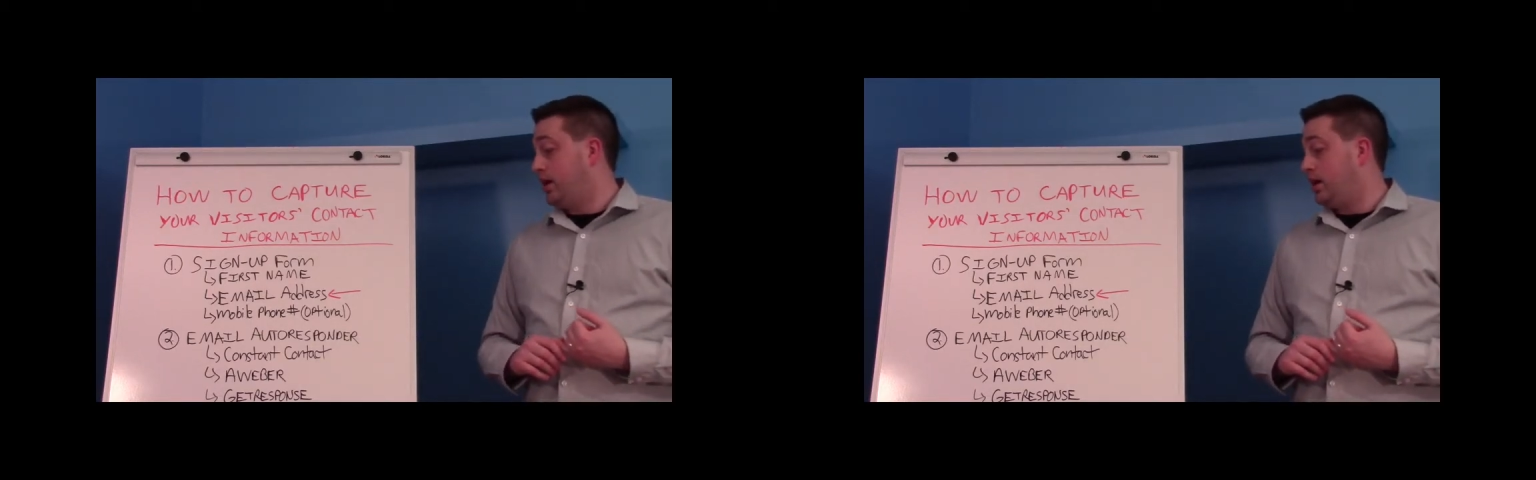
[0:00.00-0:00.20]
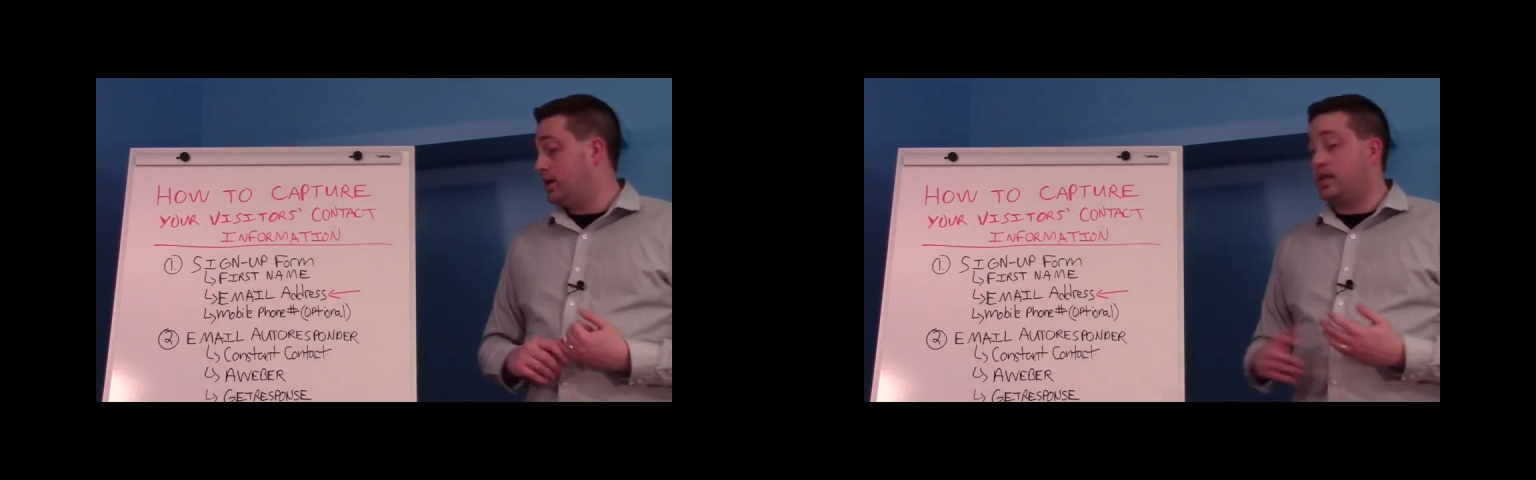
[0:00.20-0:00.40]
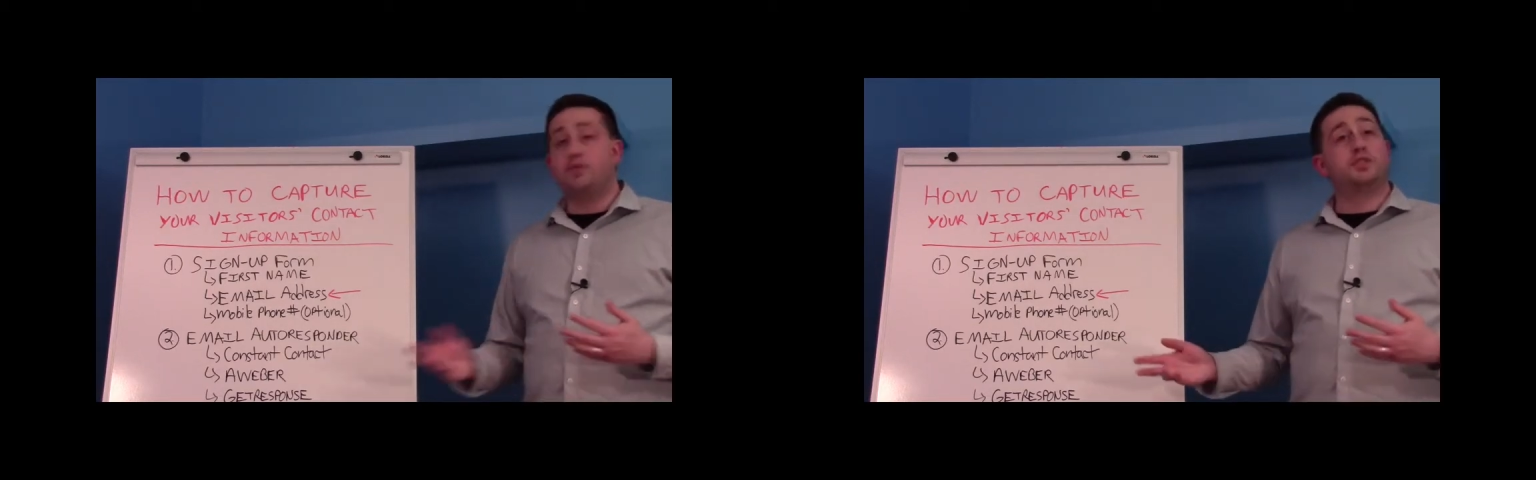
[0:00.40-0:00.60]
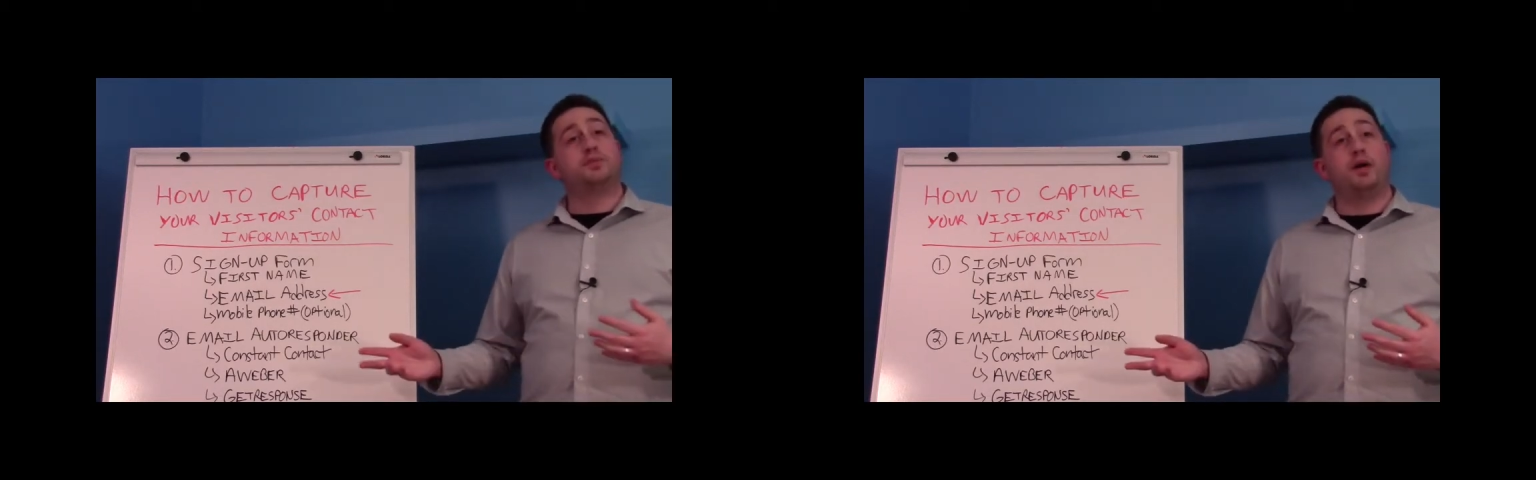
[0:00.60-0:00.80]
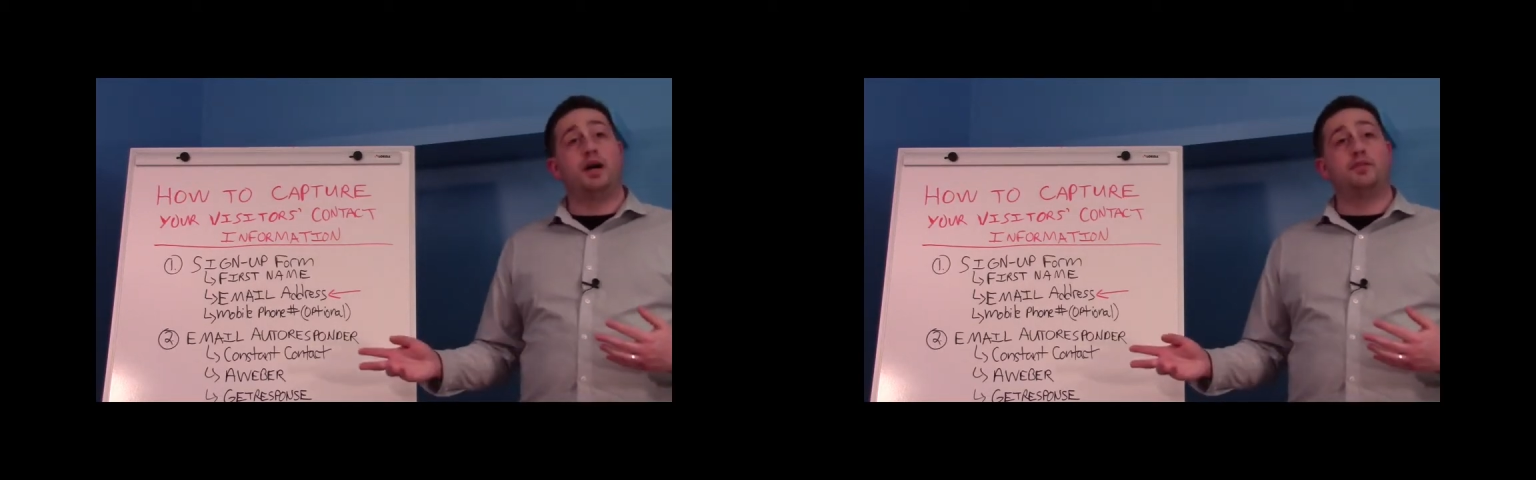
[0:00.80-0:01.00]
And
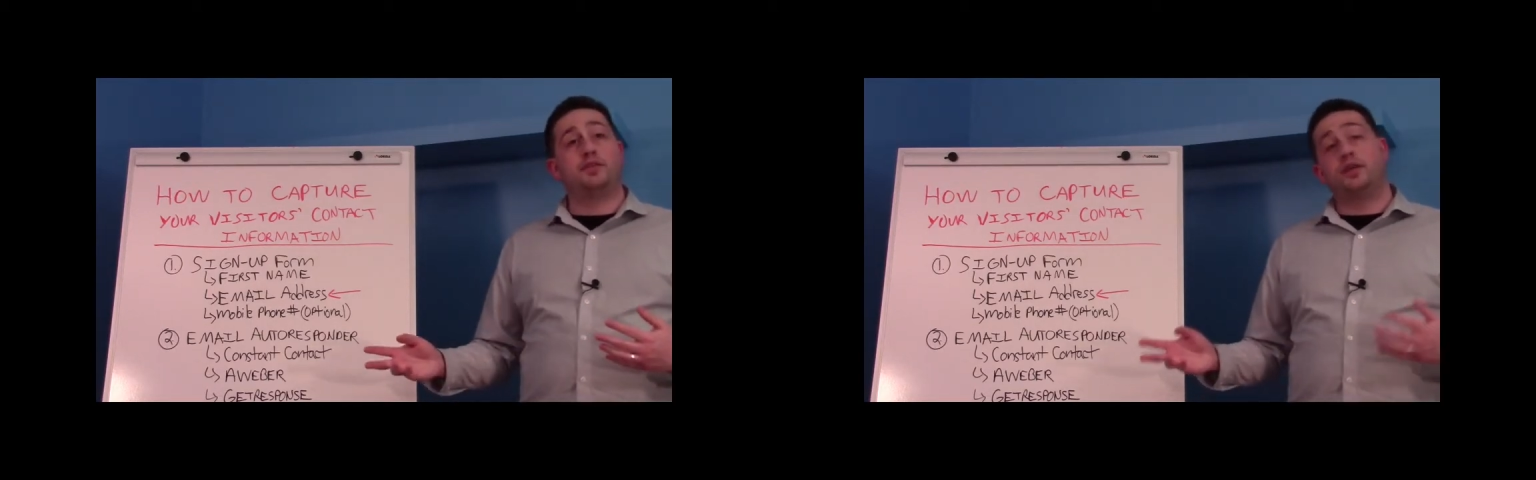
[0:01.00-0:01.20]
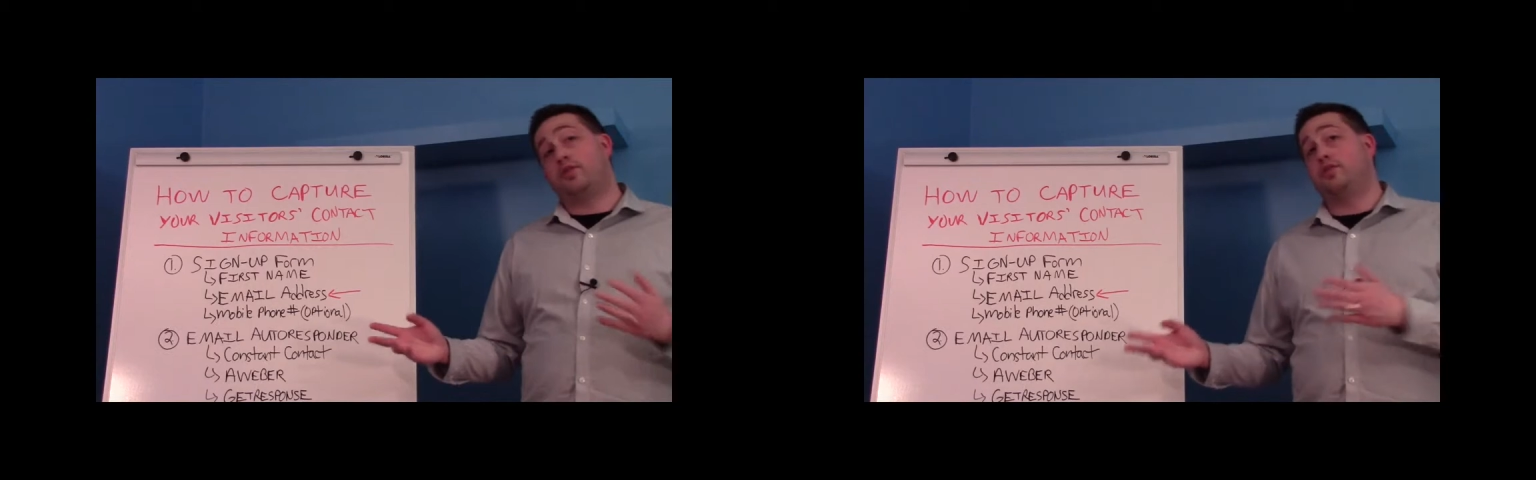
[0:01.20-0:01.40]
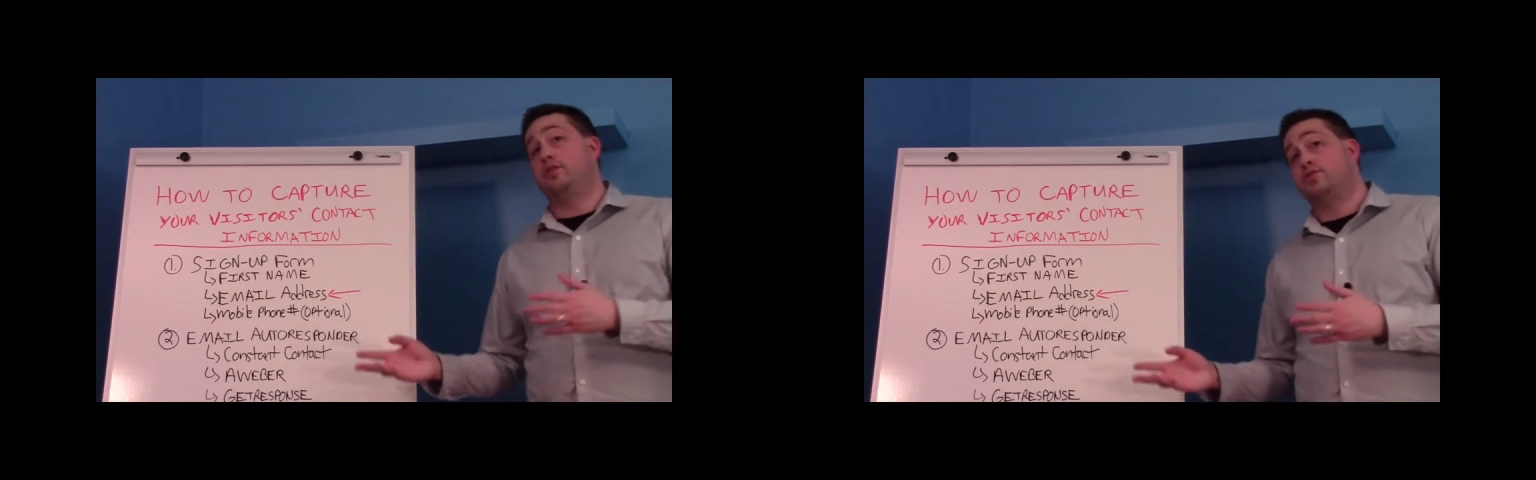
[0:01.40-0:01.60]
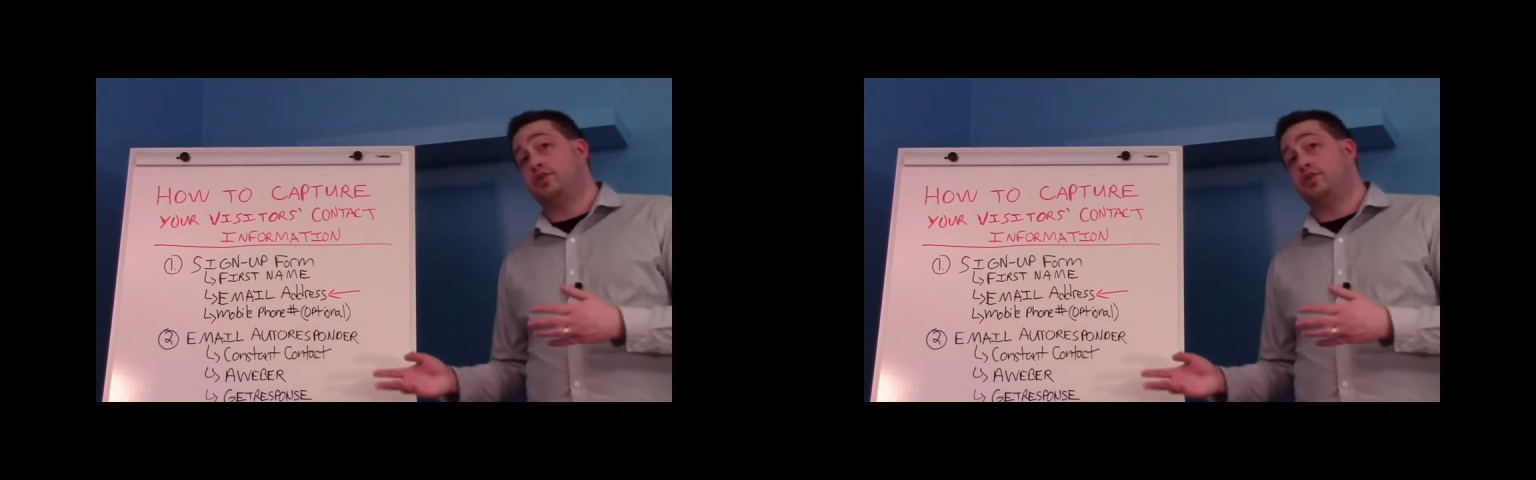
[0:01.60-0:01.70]
GetResponse, another